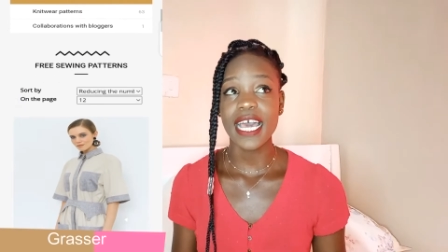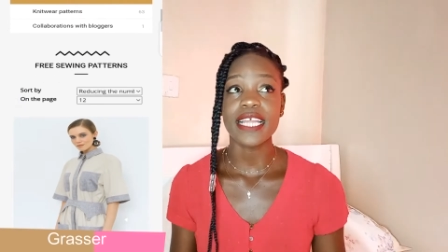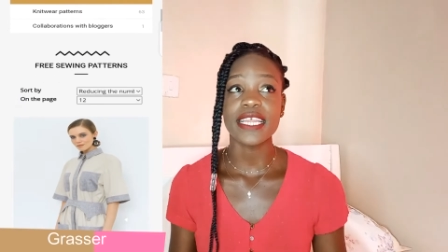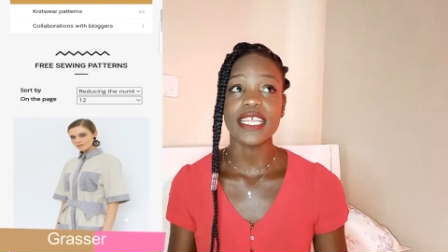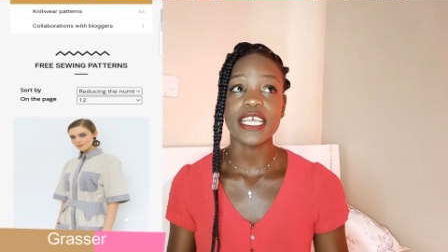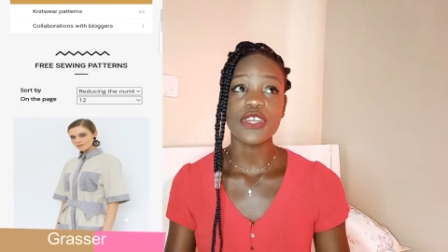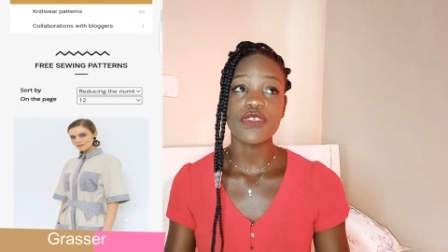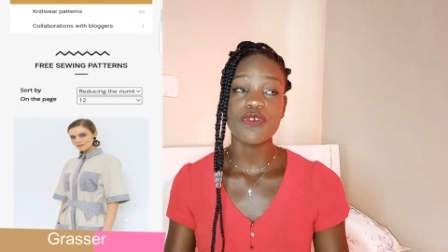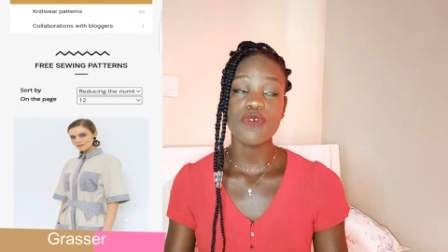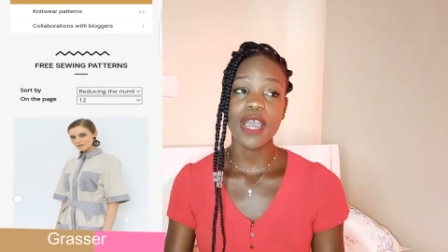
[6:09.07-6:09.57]

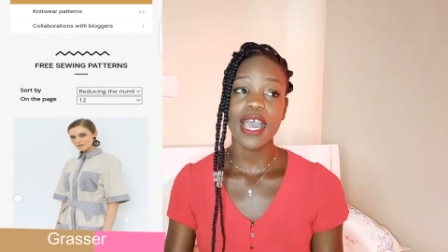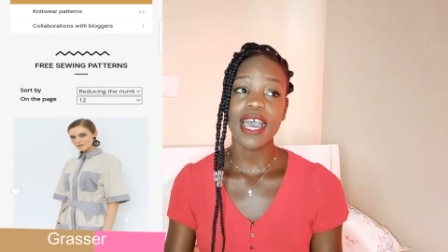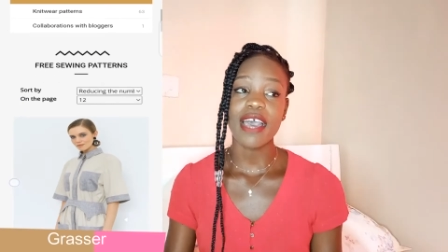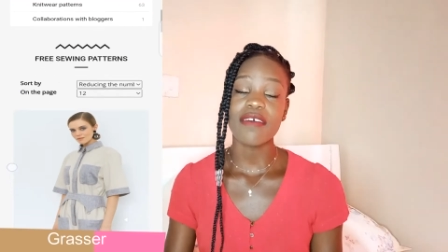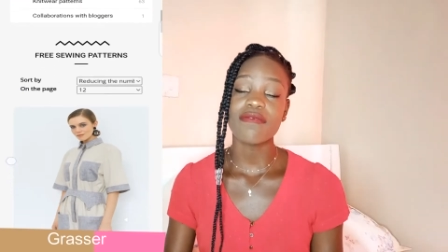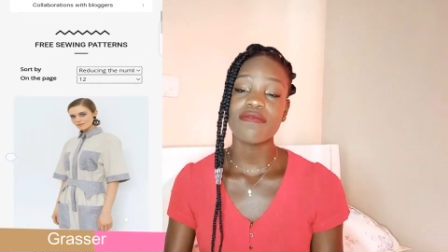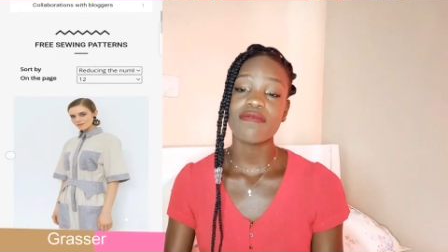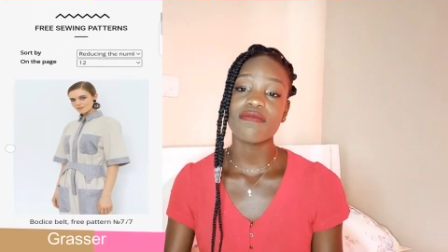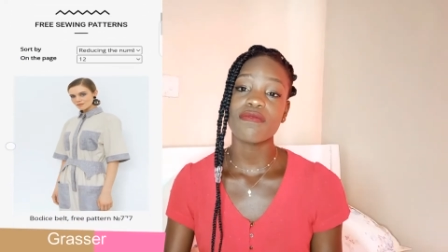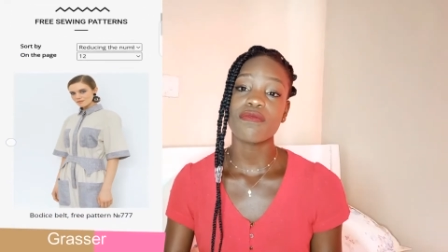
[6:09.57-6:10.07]
they
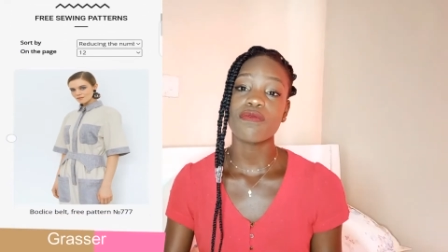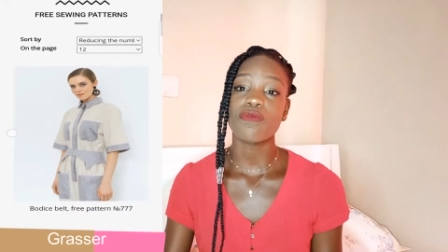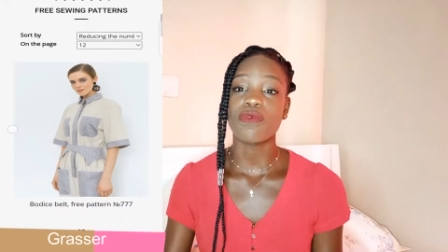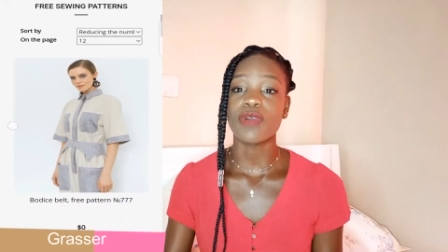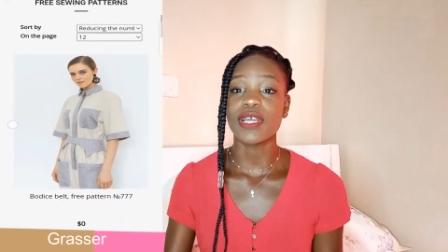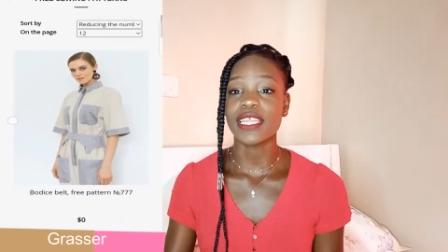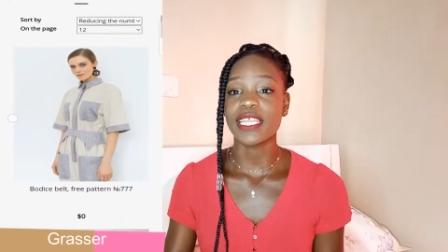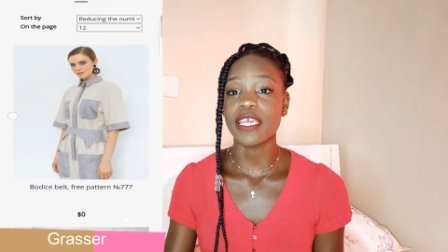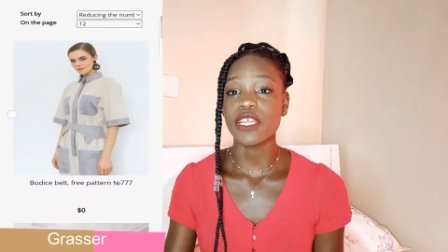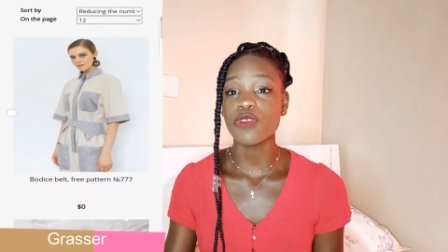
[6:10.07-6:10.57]

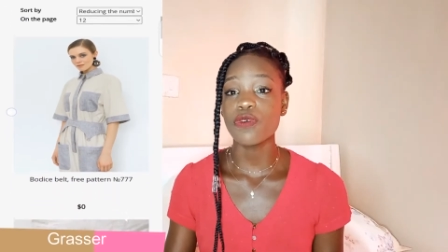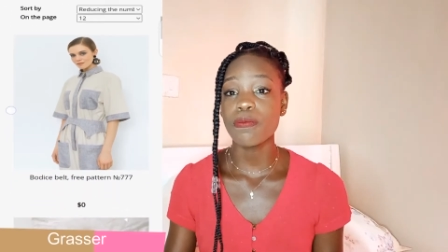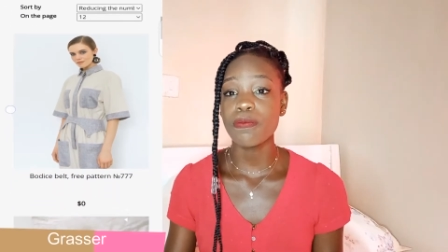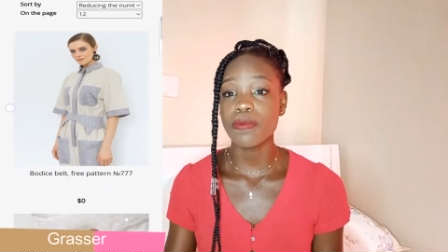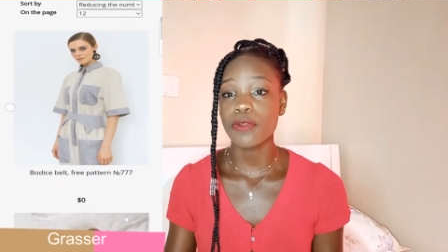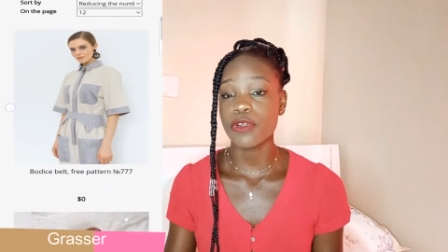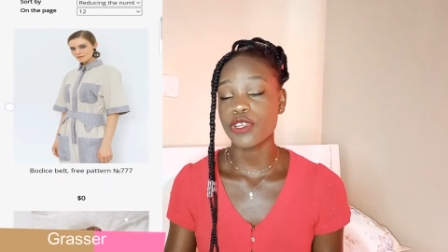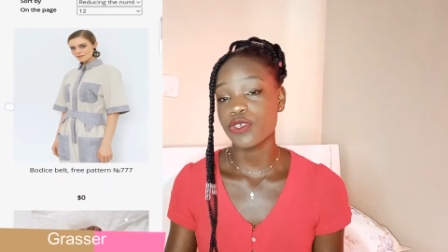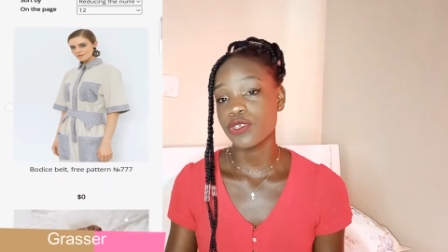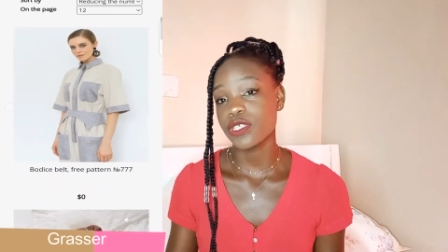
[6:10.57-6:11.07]
do
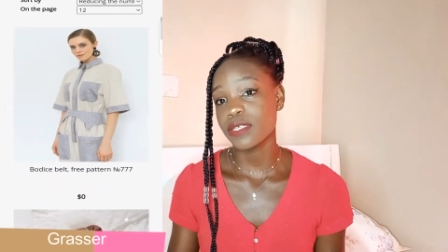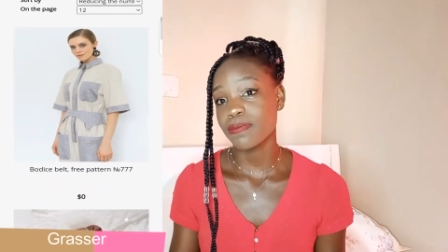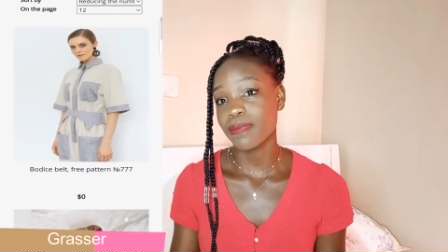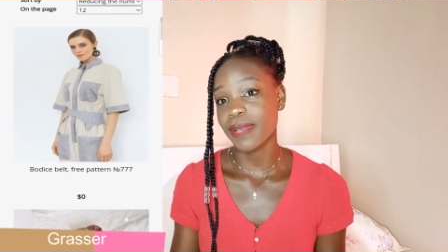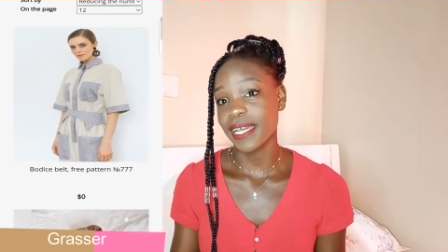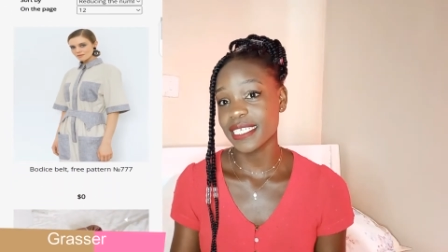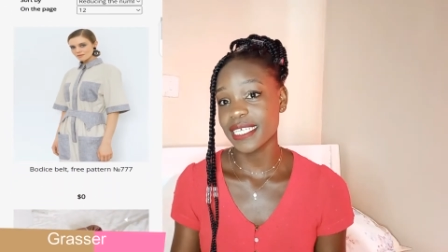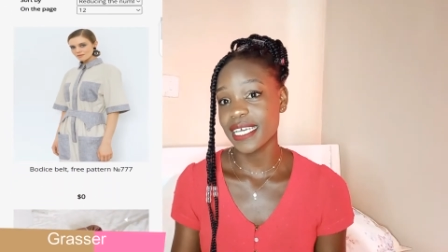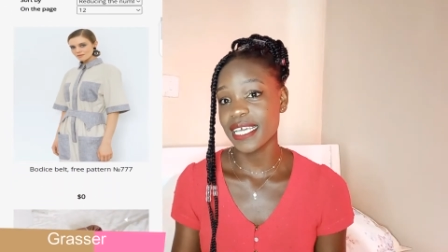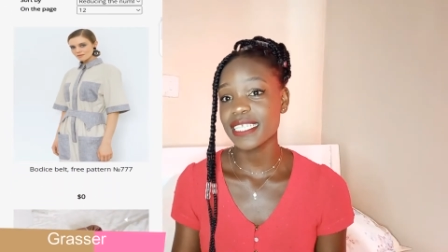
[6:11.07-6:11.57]
produce
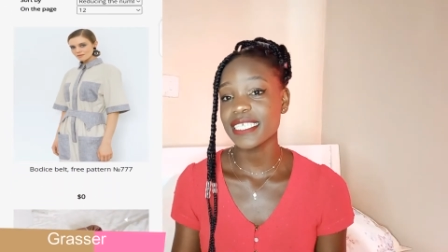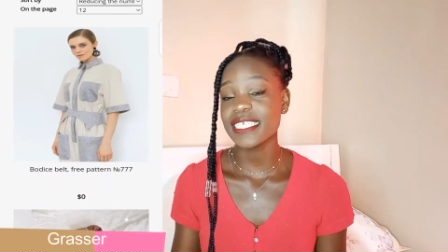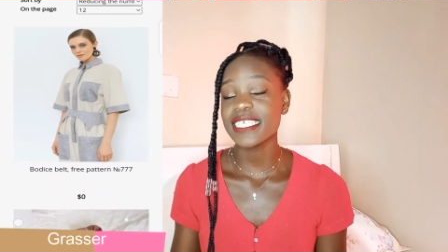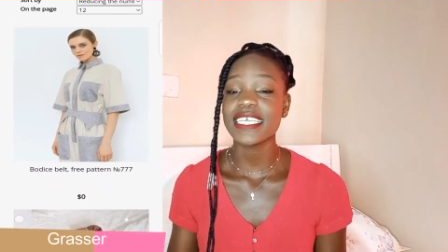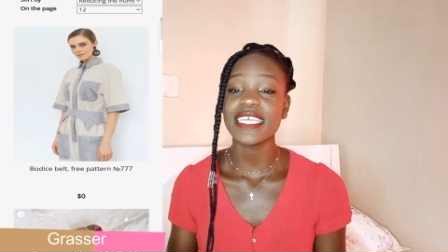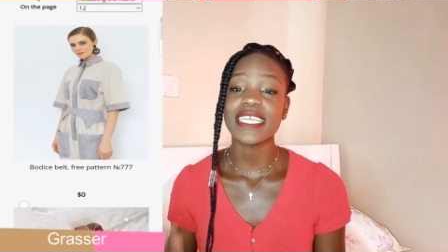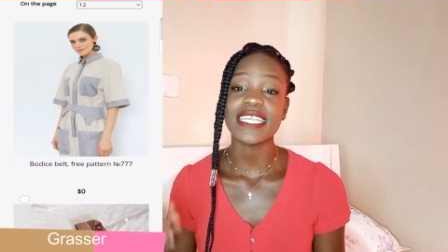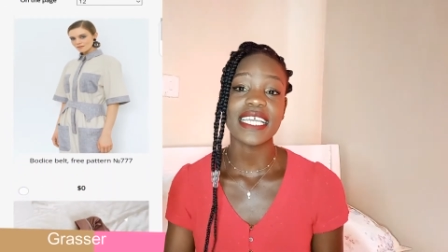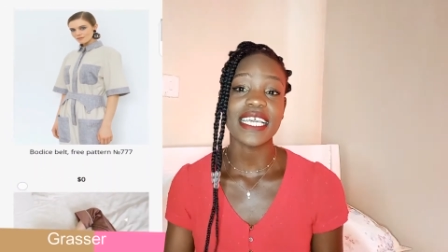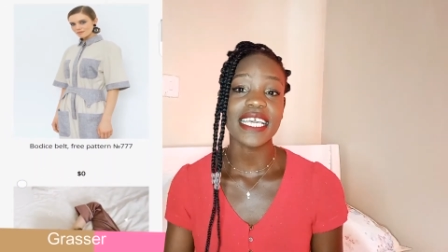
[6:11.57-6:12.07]
patterns
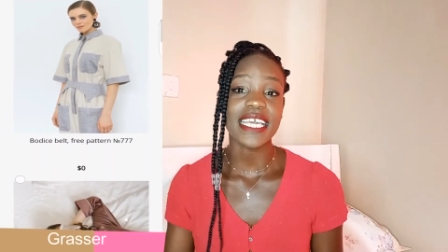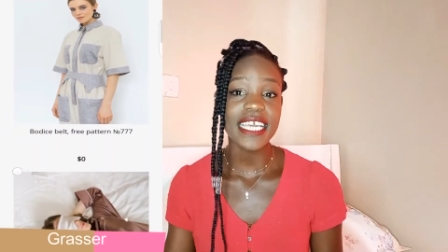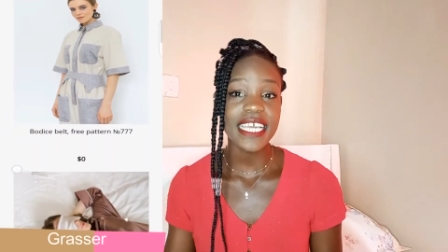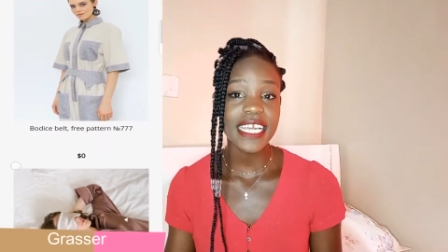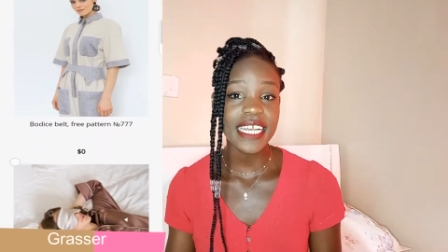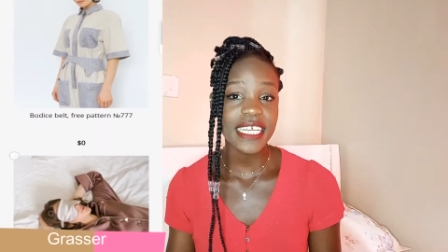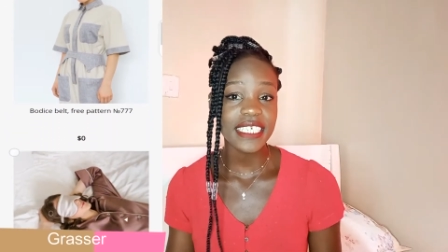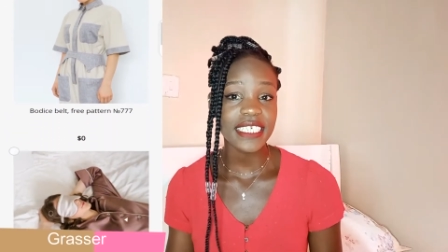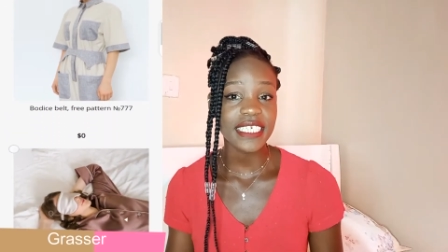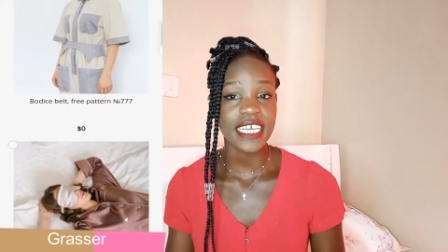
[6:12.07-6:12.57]
in
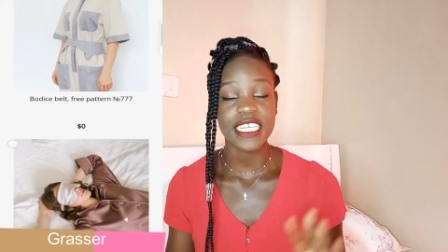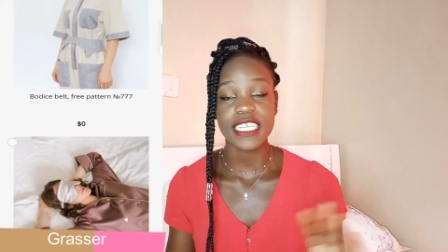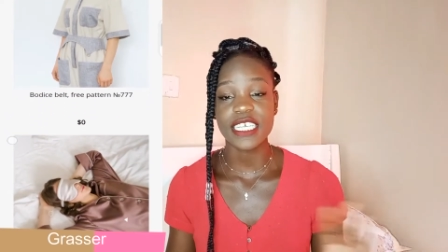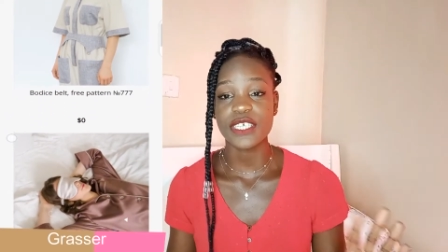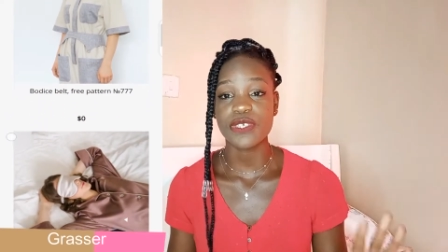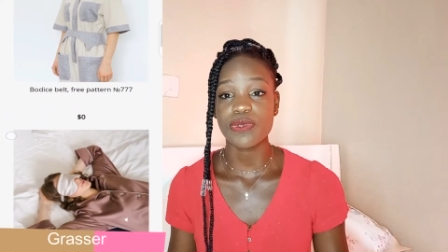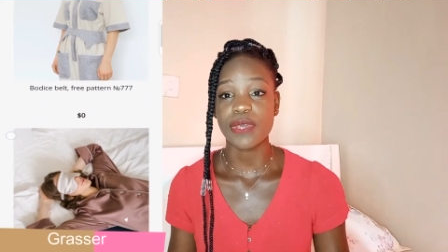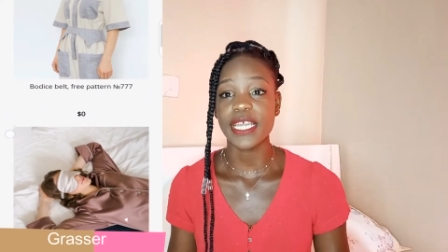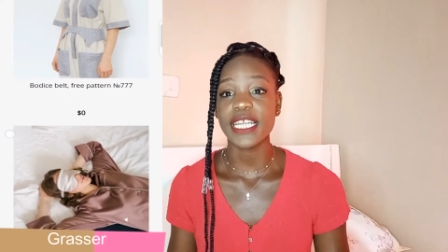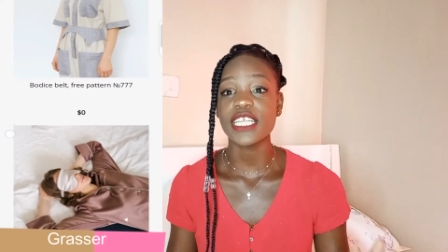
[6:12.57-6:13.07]
English and
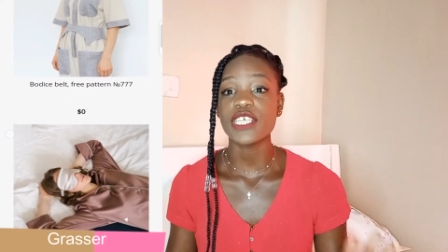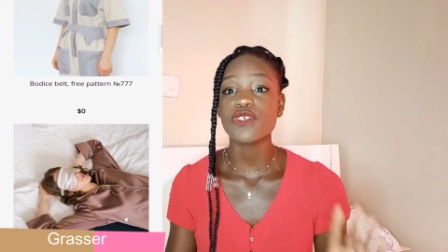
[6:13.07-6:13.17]
Kiswahili.